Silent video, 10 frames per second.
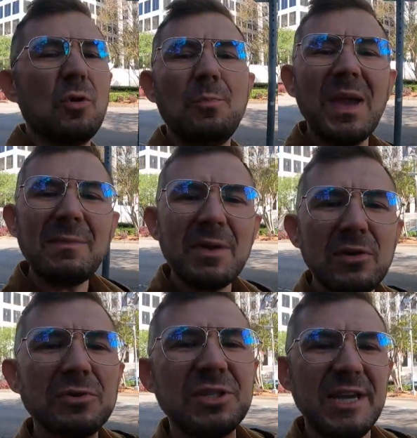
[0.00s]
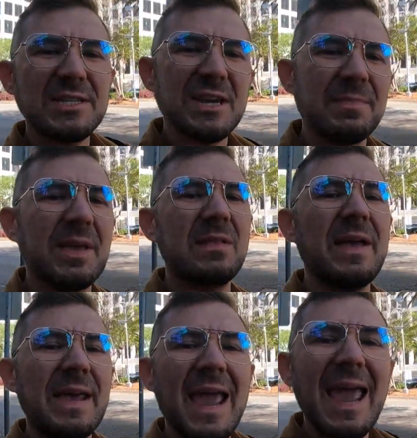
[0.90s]
So maybe you'll say something
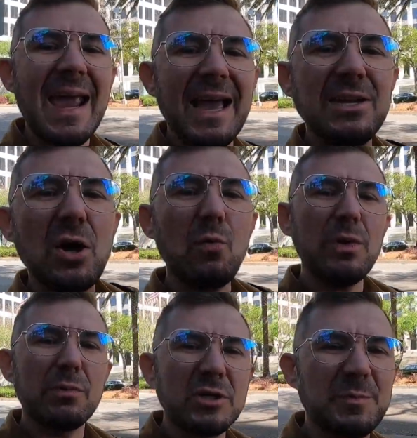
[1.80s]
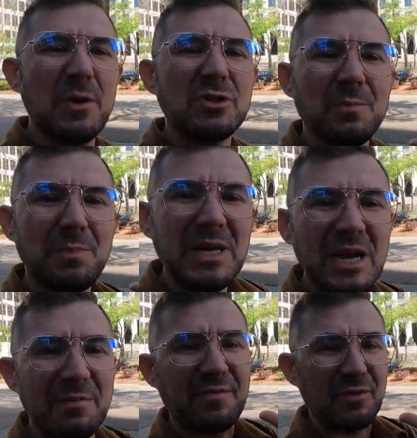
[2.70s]
like, hey, I know we were supposed to meet
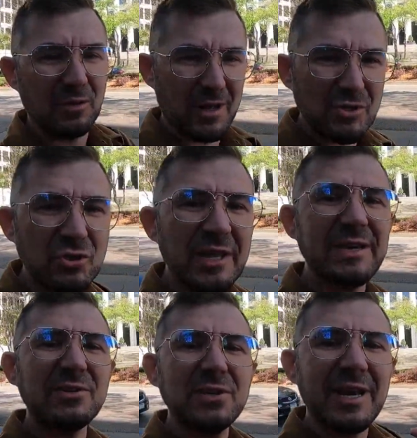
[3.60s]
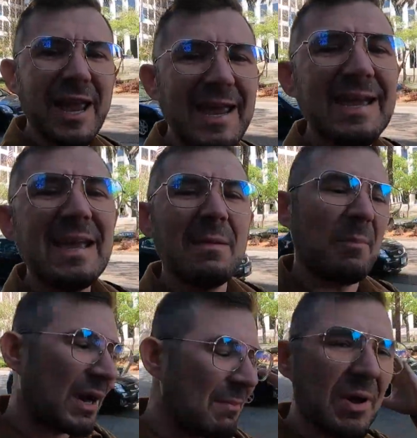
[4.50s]
up for lunch later today,
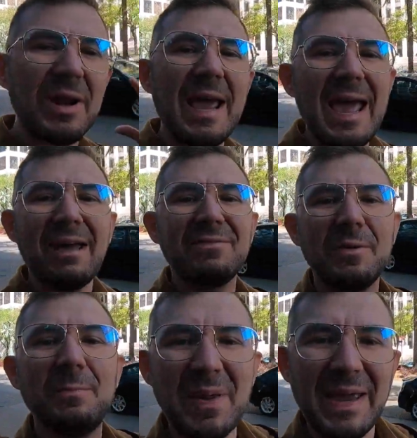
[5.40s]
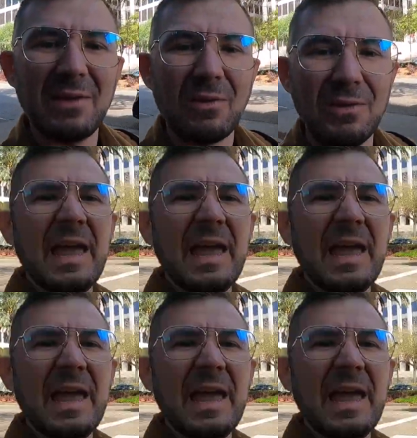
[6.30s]
but I'm gonna have to bail.